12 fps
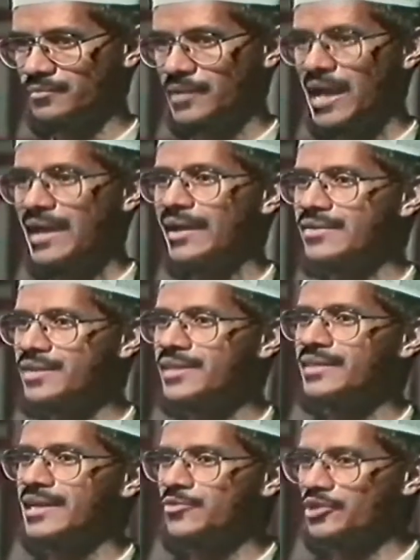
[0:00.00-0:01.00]
I can say
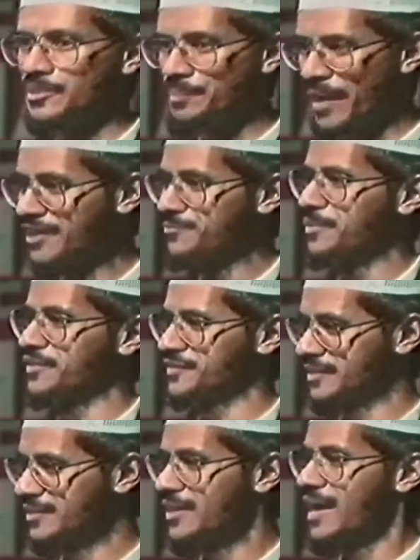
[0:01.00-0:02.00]
that he was a pious
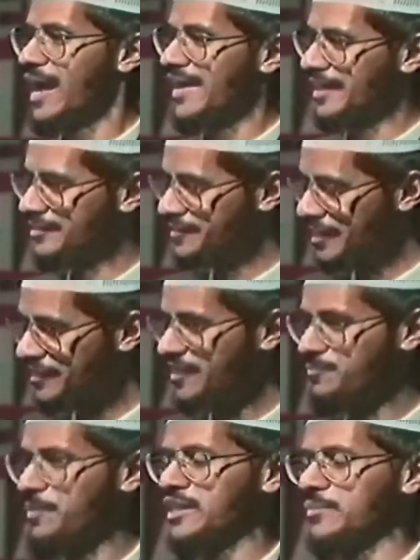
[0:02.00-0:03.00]
person, I can say he's a
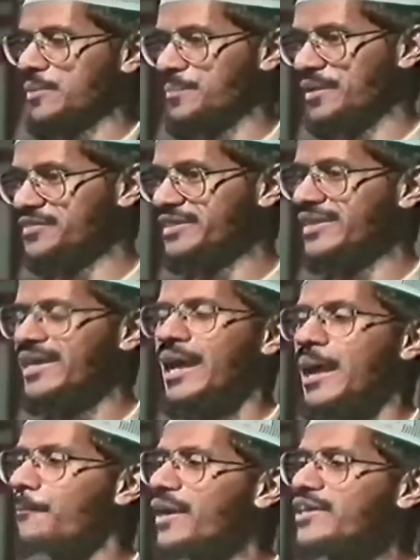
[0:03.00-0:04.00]
respectable person,
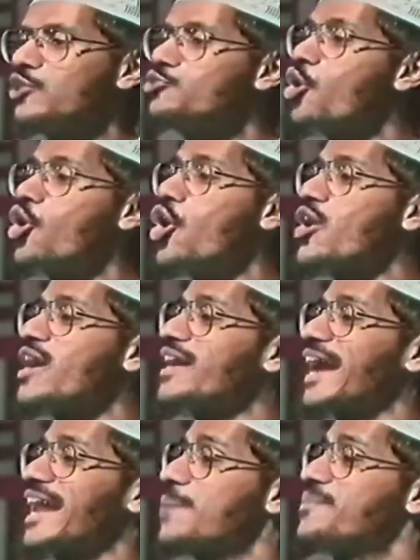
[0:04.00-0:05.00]
but no longer
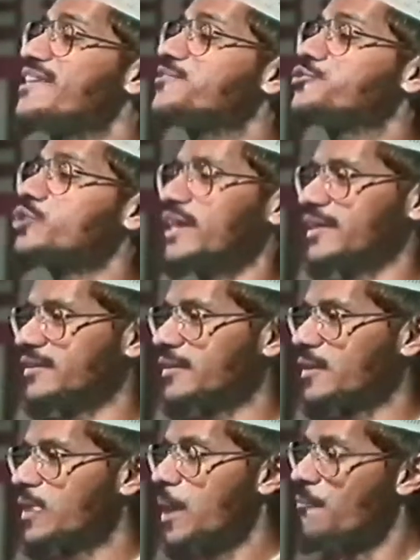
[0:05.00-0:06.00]
can I be his student.
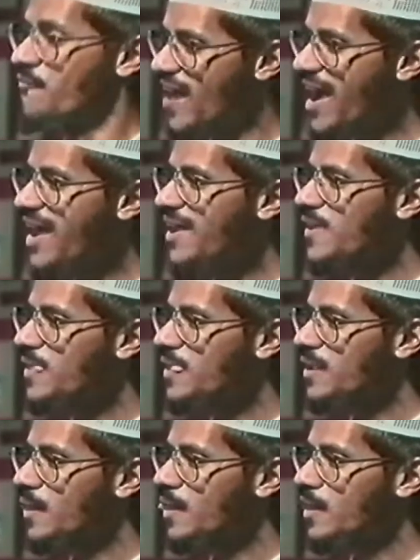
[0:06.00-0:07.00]
Why?
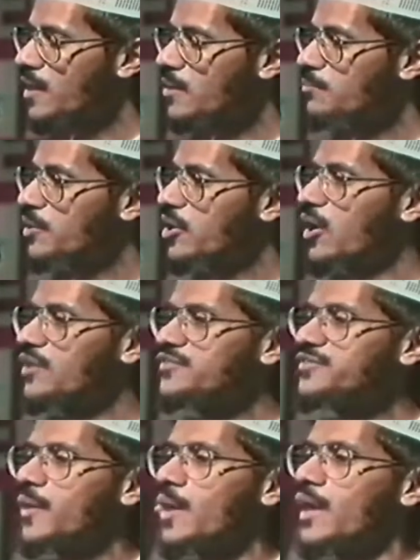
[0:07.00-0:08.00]
Because
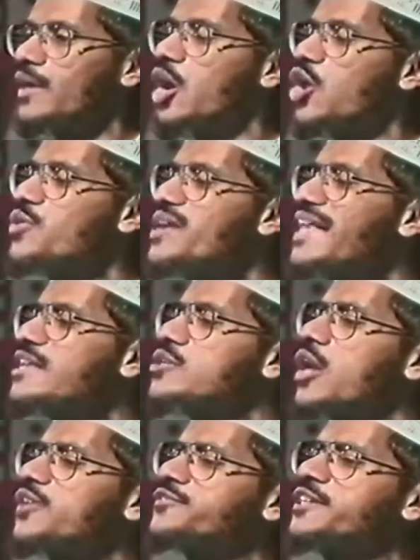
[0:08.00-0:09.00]
now he has
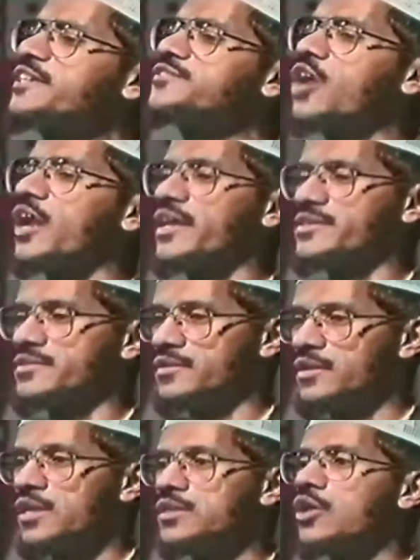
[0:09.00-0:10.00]
lost his knowledge.
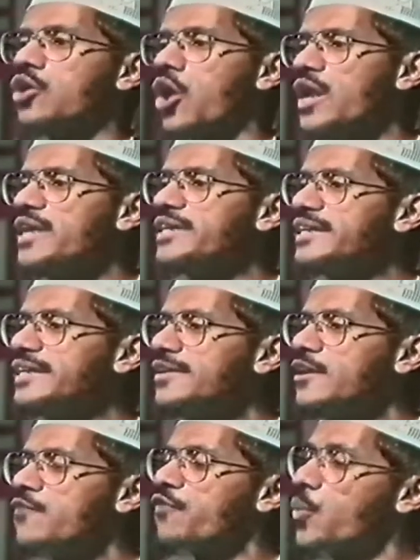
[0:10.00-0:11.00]
The quality
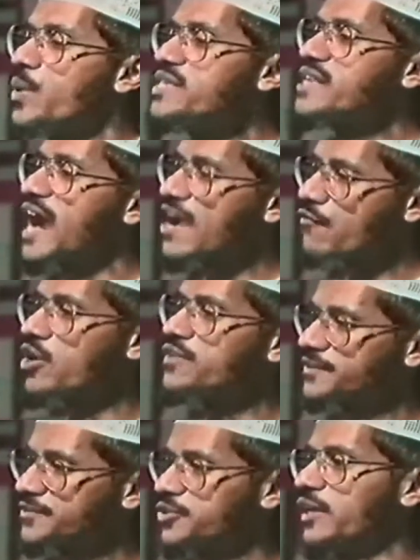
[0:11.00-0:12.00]
for which I was
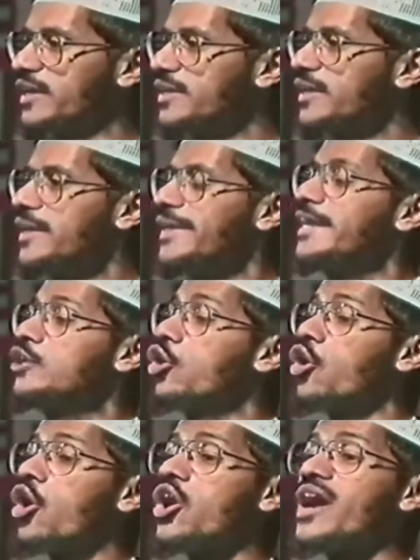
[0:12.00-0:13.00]
his student, he no
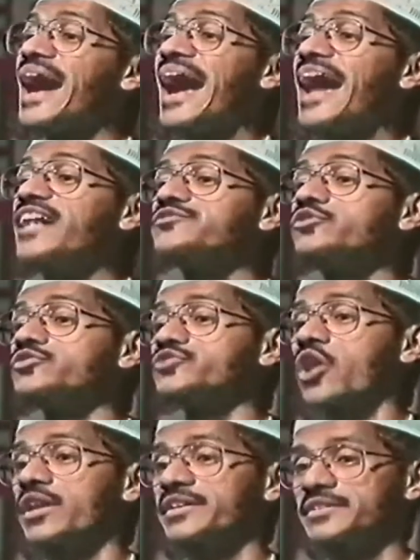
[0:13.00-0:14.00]
longer has those
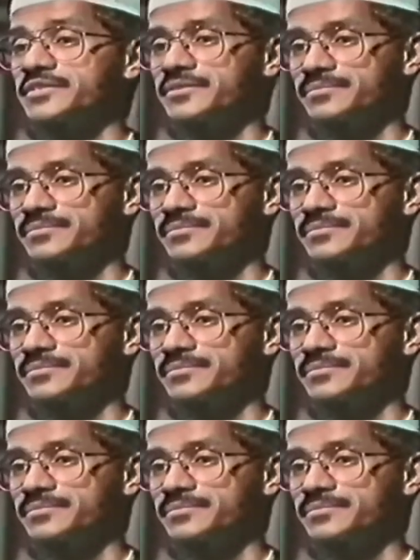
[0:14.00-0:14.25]
qualities.